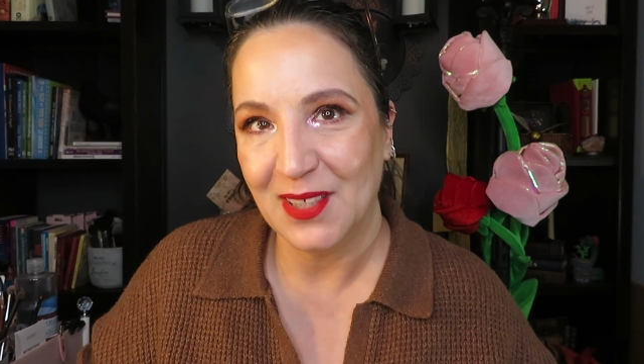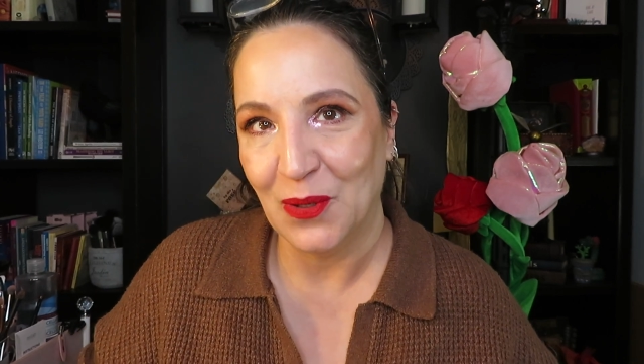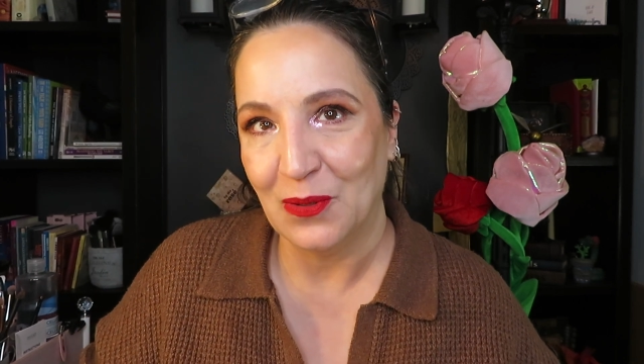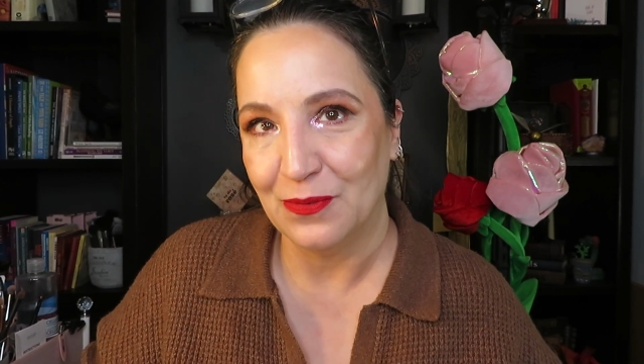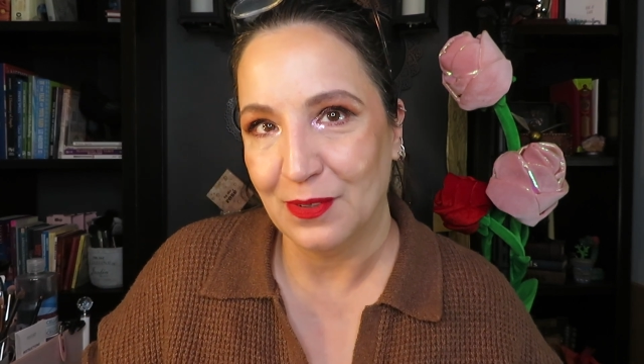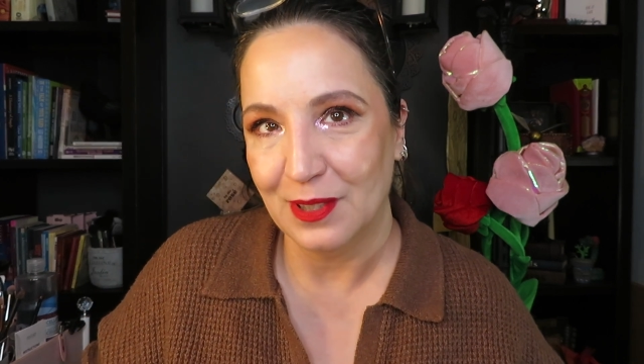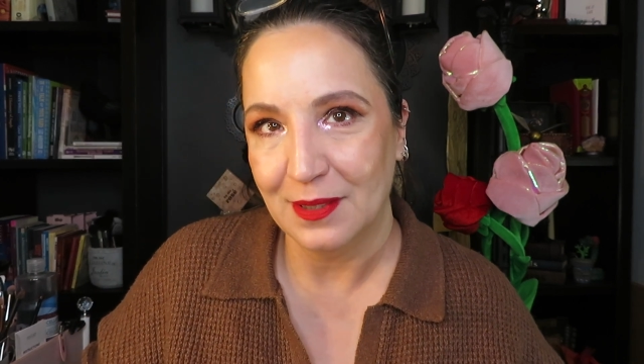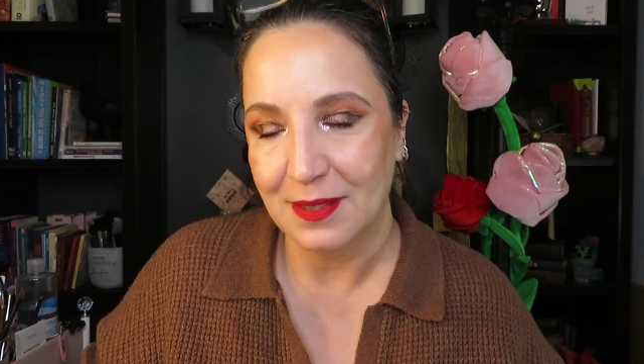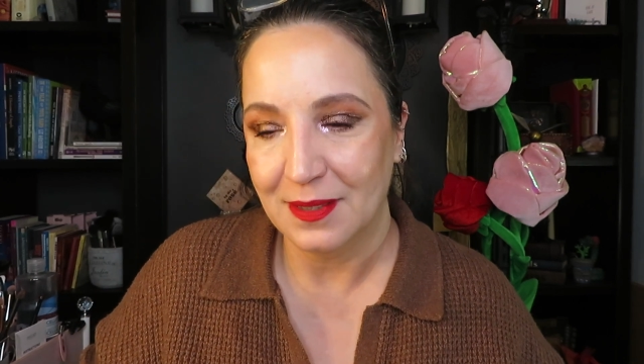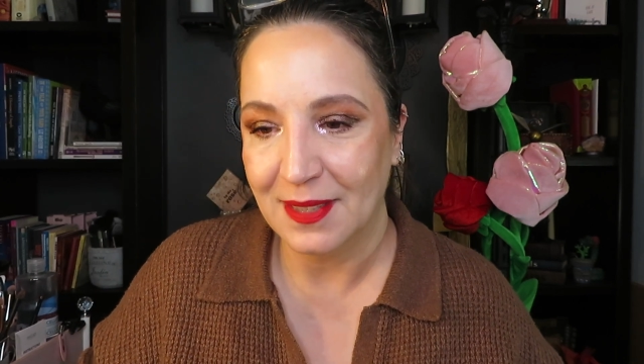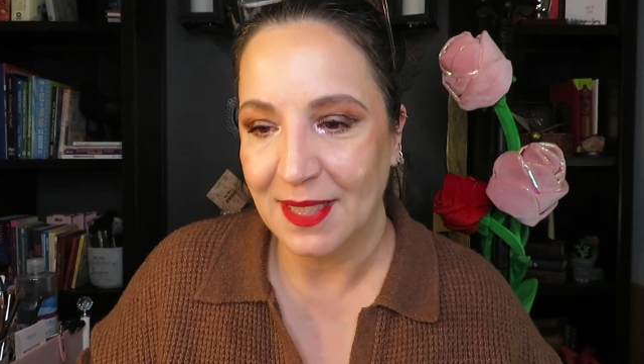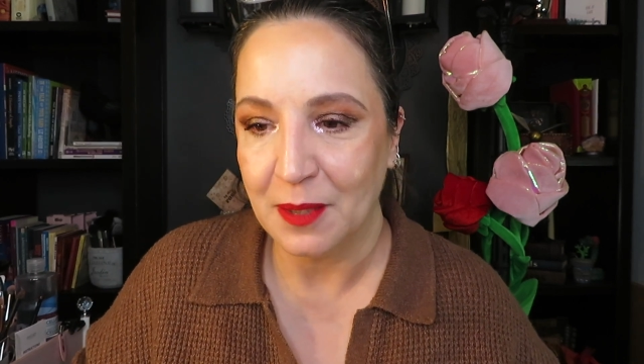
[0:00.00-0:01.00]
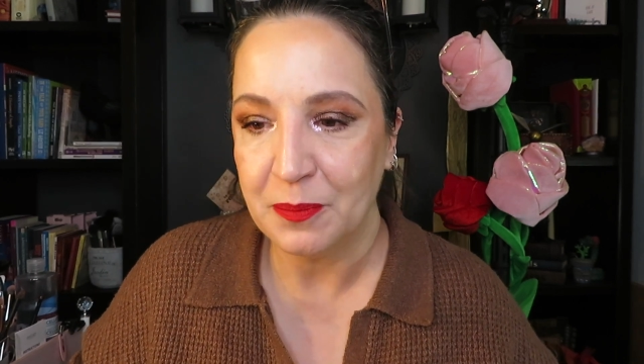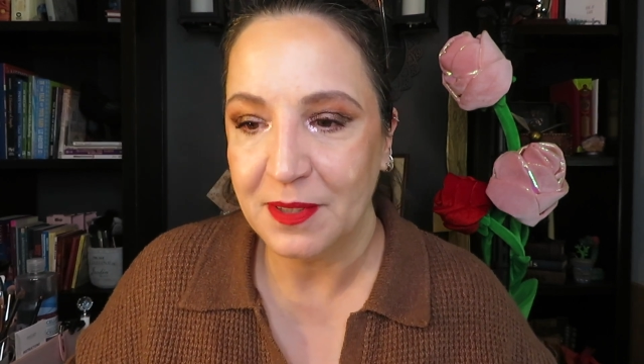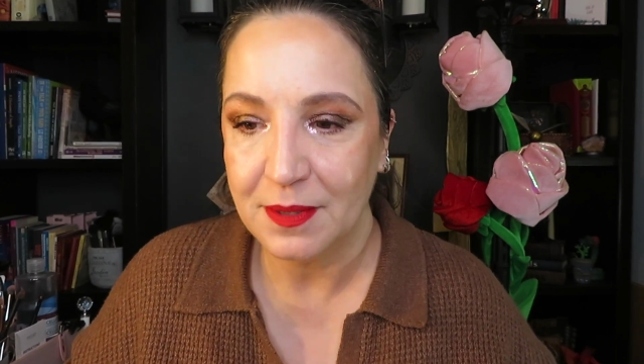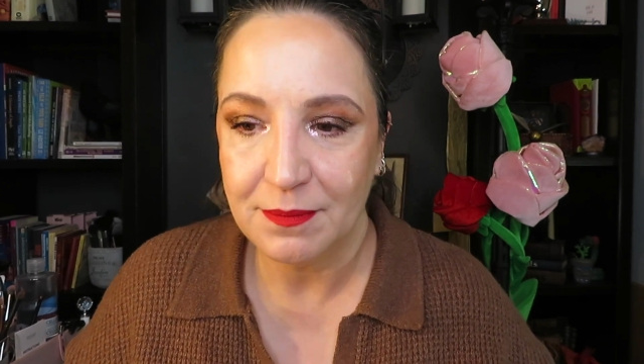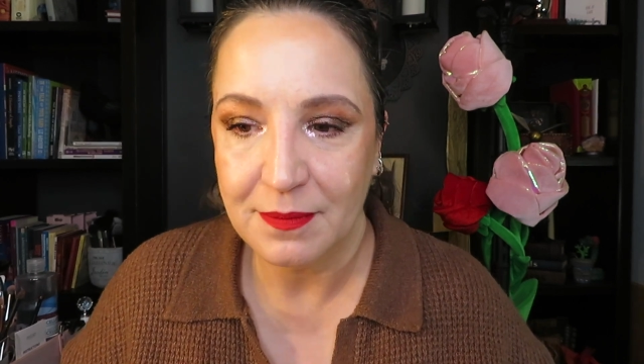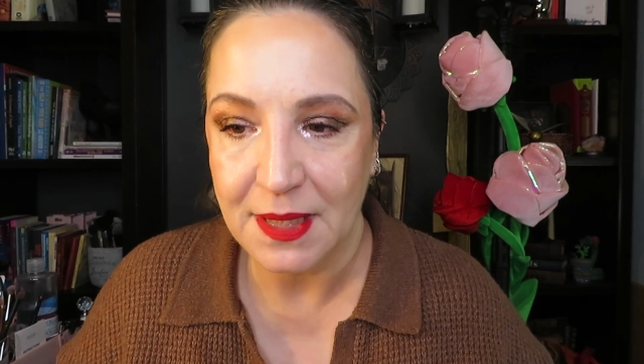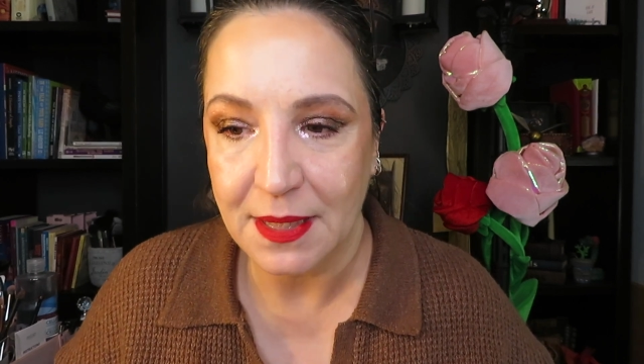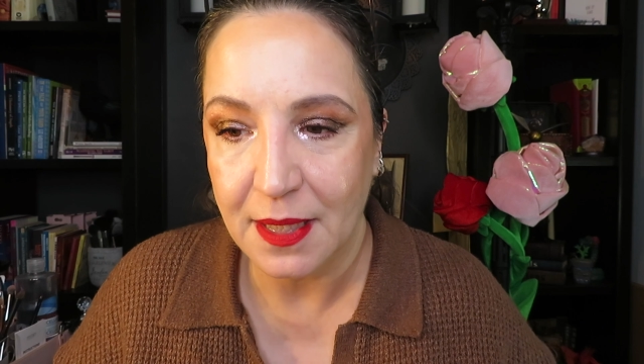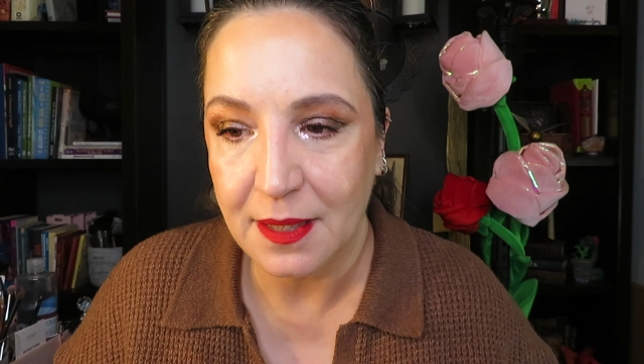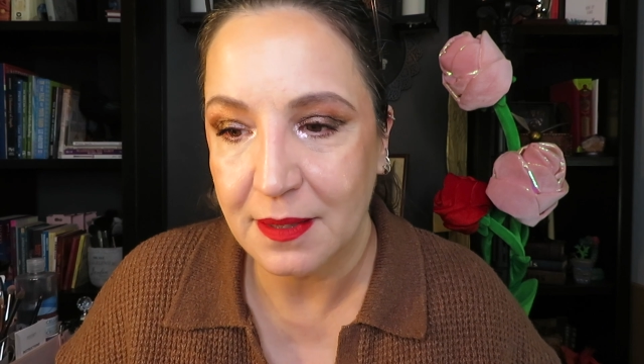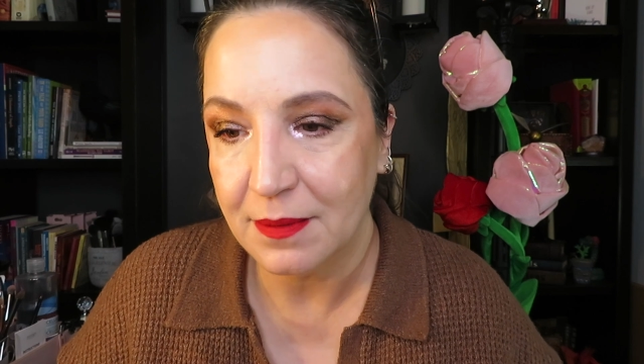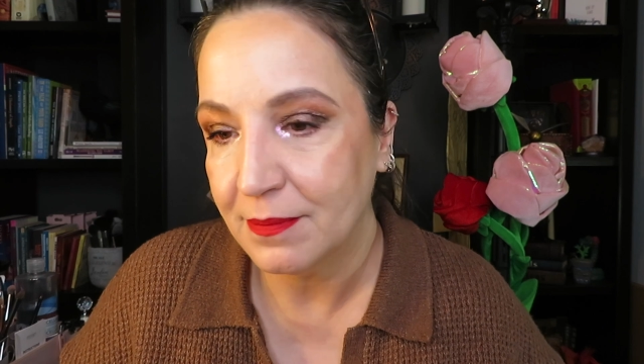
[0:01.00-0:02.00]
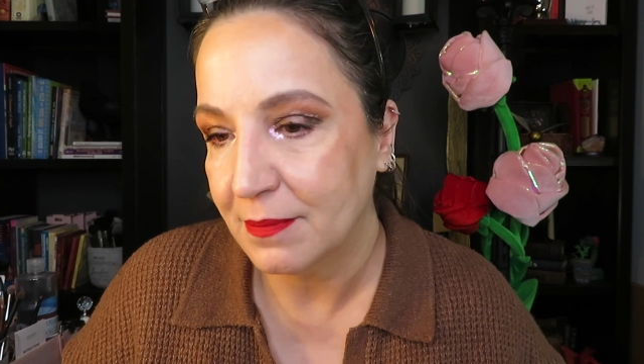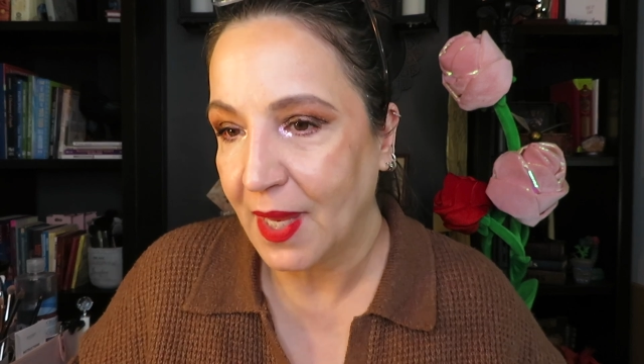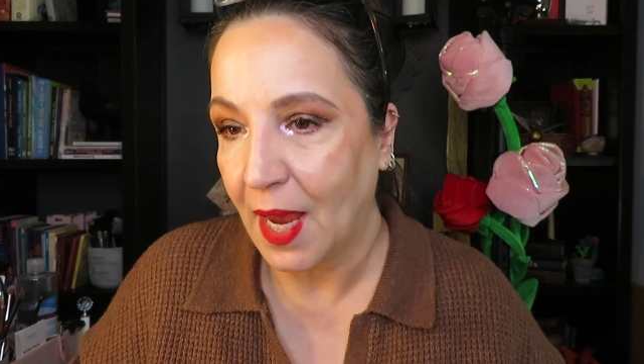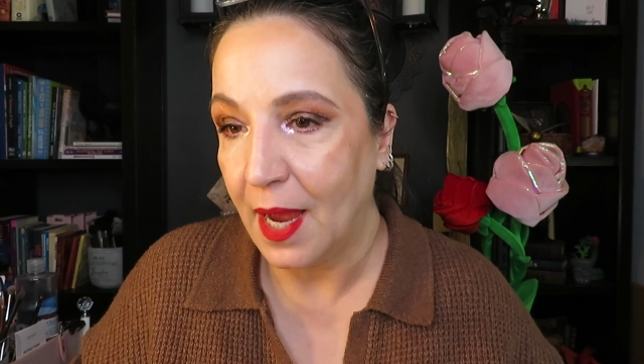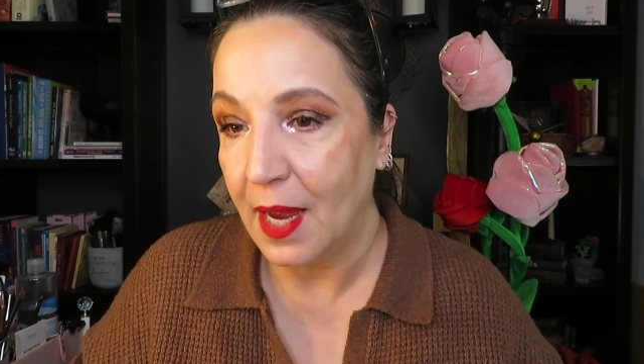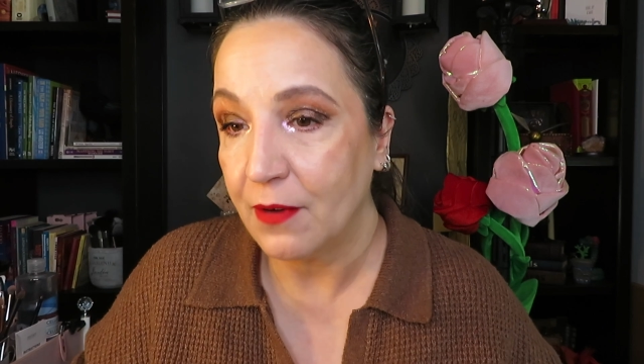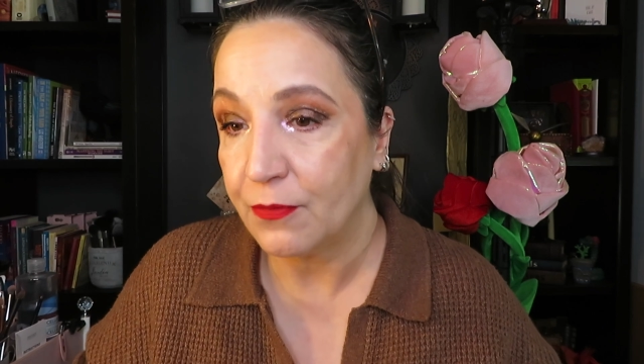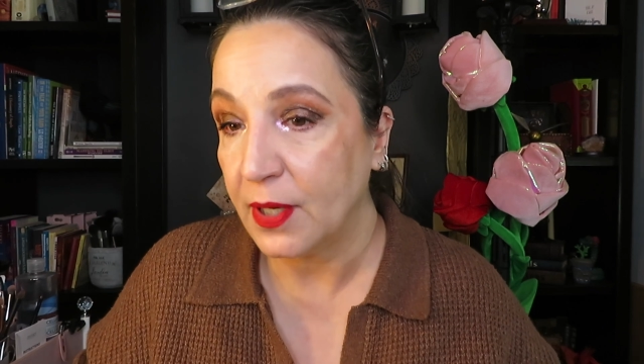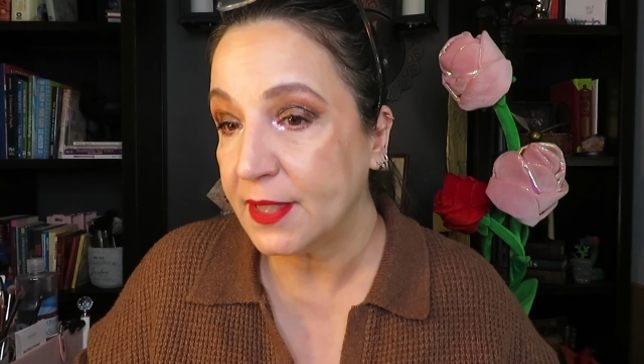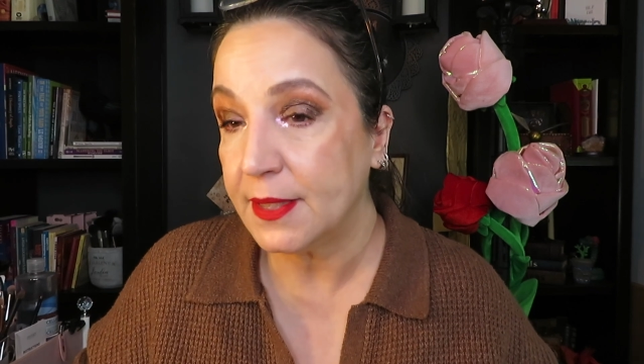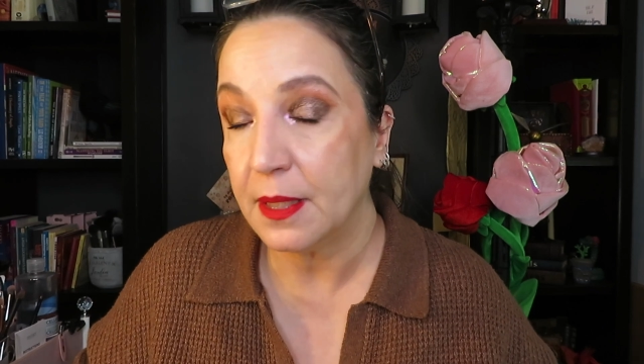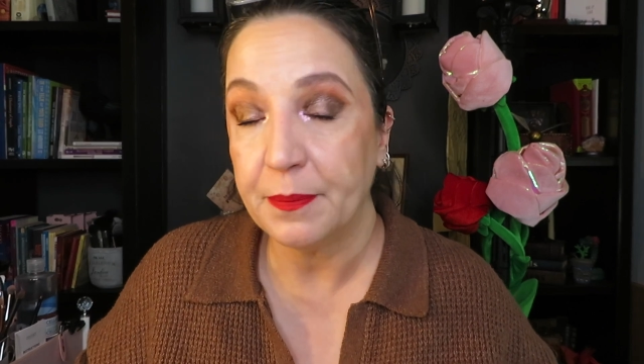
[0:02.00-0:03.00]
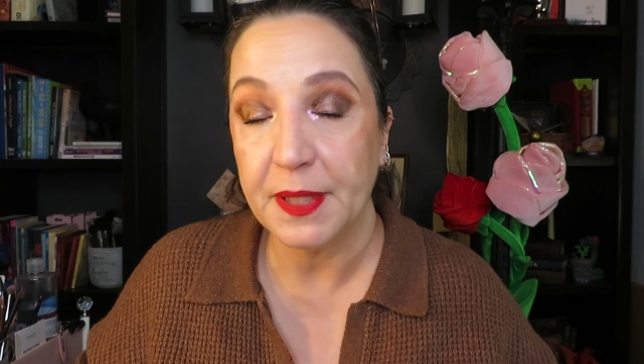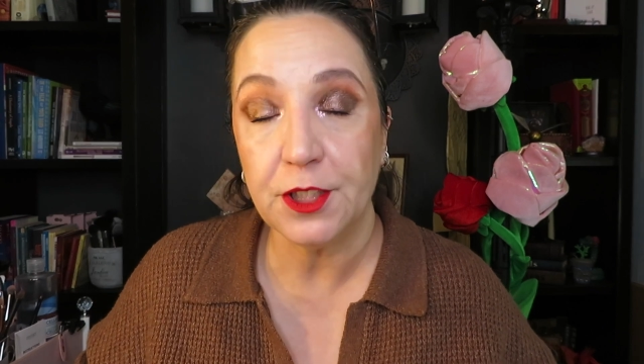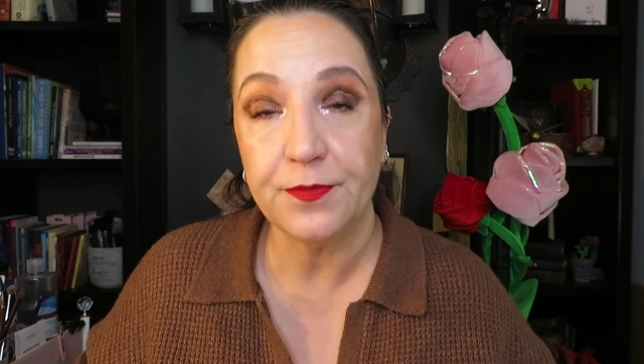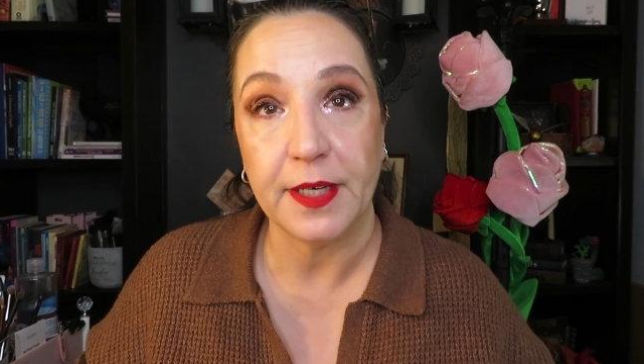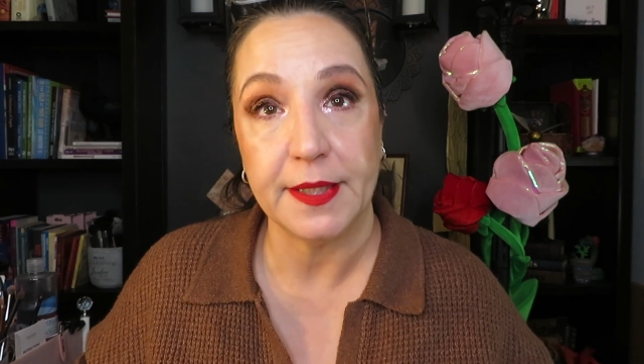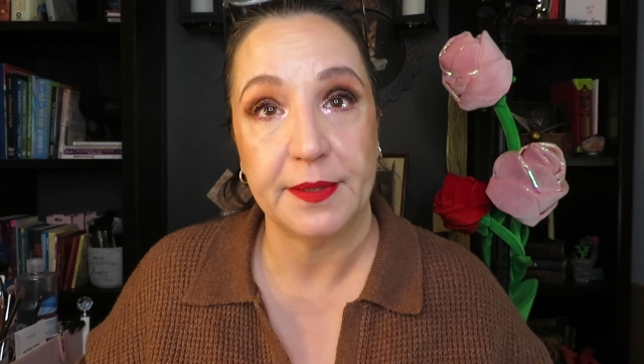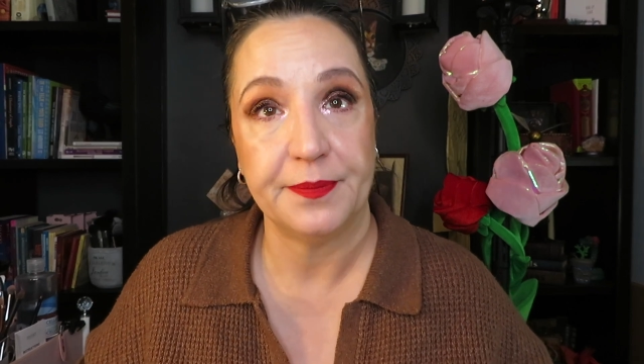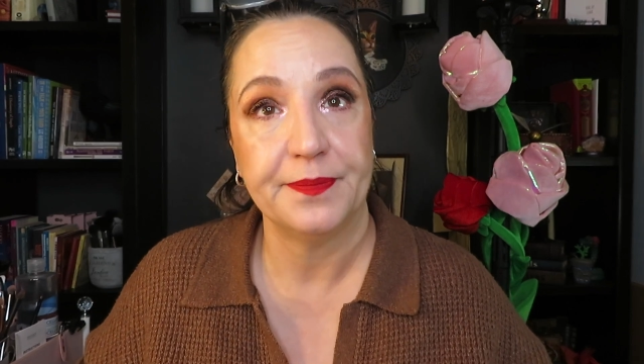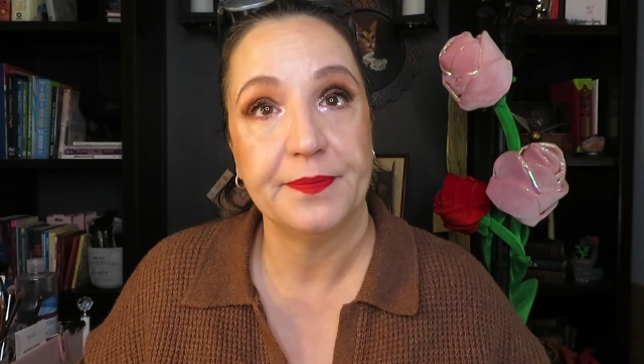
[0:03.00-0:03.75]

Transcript: oval lips because I have resting bitch face.